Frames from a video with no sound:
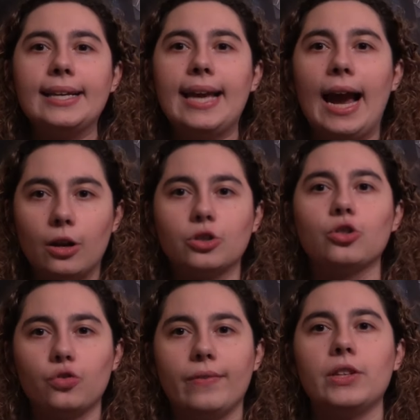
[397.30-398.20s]

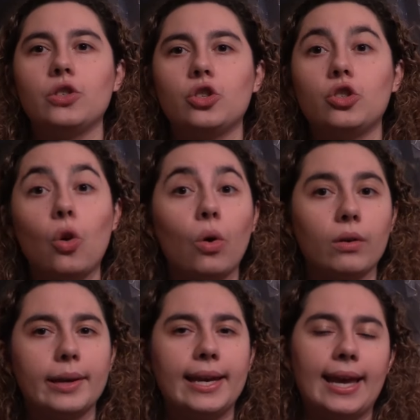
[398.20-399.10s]
character-driven
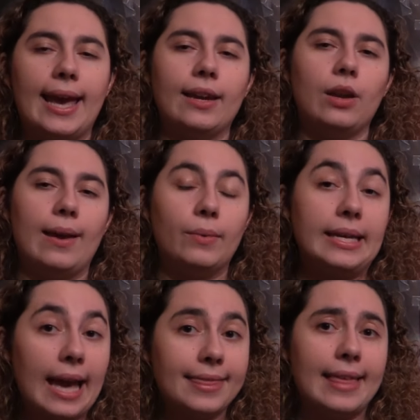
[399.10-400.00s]
story, and we
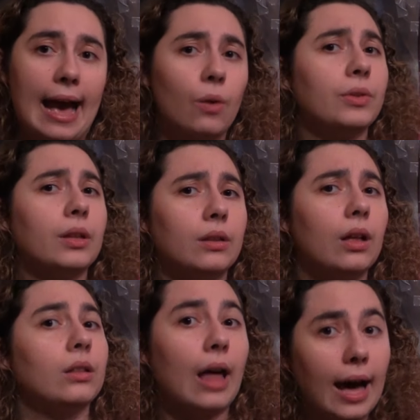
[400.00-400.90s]
get that with a
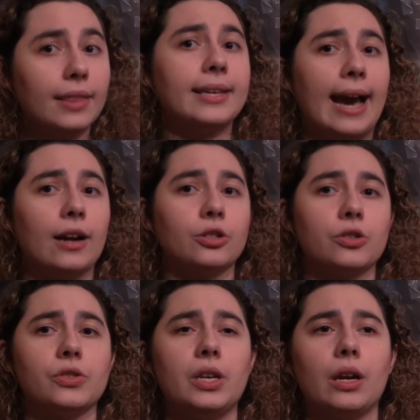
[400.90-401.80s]
lot of the
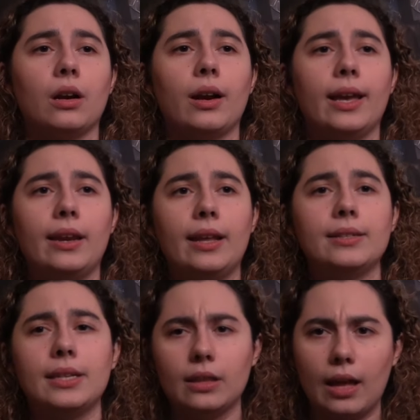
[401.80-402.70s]
characters here and
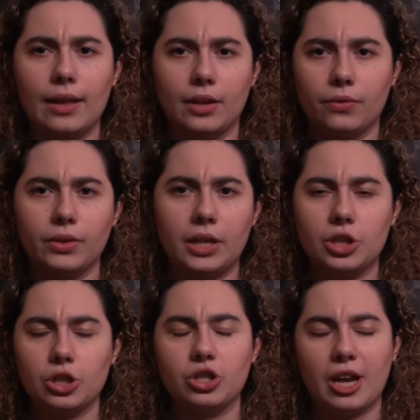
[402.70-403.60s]
see a lot of their
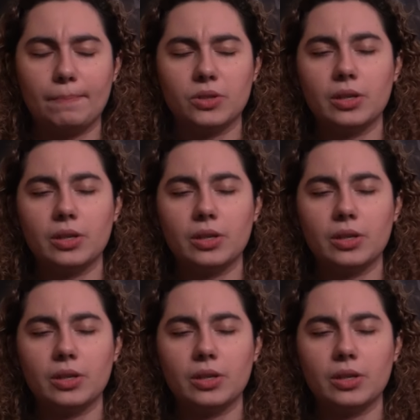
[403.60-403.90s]
relationships.